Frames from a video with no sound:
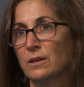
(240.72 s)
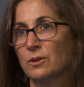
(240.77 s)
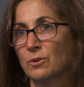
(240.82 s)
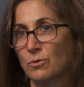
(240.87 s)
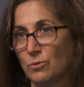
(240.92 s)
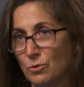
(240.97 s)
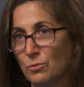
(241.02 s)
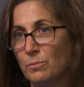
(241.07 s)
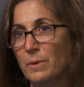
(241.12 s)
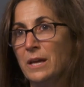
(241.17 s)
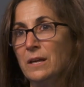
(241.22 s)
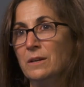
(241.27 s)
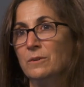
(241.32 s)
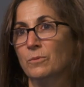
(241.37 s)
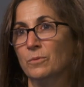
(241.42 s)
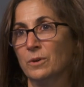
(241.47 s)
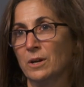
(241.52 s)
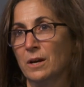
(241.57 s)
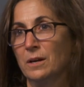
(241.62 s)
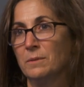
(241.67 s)
a crewmate
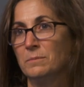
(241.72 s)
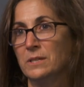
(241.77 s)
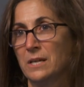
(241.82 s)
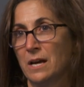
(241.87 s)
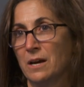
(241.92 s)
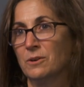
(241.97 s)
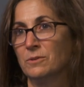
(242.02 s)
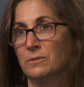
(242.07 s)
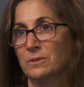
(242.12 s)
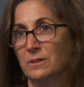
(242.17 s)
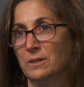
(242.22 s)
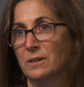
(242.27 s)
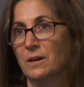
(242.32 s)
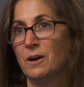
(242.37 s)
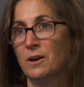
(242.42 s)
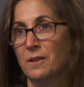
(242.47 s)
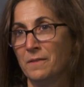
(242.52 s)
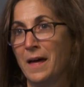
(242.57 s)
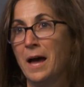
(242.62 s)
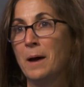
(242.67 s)
when I'm down
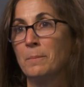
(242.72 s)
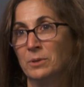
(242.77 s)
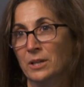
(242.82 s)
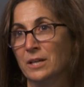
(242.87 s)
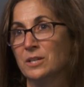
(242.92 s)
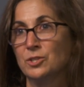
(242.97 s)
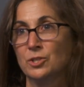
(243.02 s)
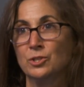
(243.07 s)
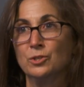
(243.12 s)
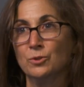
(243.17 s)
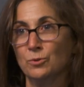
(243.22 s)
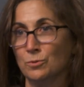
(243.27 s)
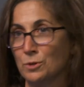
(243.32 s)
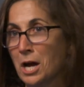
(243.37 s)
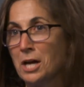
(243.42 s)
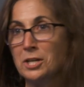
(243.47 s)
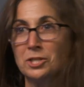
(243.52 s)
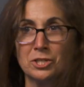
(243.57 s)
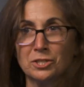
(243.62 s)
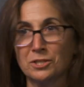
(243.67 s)
on that place too,
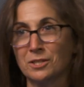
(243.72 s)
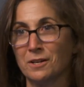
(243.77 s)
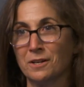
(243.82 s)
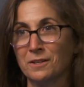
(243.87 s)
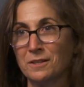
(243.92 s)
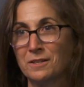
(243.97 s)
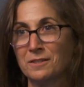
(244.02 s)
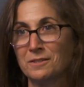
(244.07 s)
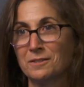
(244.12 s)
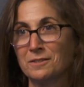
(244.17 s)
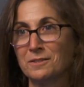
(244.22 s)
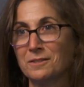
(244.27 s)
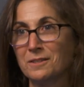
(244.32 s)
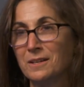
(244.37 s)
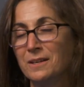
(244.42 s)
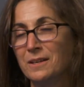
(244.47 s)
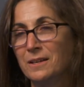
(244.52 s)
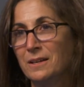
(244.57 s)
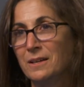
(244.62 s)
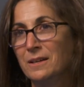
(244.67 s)
not just on this
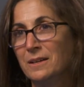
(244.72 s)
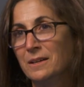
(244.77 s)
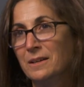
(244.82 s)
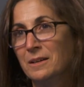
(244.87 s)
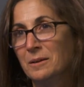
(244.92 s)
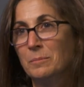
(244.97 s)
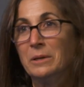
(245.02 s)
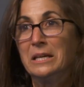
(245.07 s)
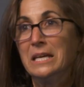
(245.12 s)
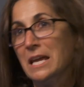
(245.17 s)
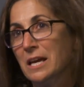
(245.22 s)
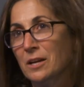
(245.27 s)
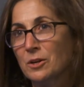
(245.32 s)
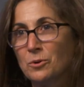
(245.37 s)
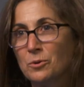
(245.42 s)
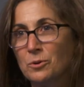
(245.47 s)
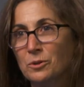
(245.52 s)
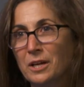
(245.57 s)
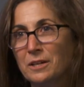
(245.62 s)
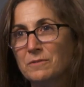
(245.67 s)

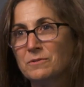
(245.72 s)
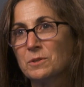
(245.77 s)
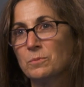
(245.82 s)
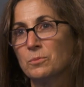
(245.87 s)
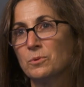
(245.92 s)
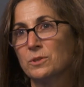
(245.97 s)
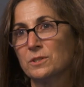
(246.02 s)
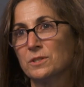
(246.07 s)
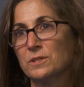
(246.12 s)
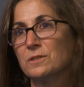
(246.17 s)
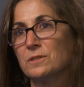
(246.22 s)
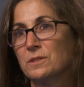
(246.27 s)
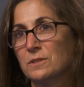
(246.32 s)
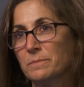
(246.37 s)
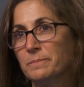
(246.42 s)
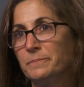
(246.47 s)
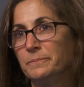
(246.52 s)
mechanical life support system.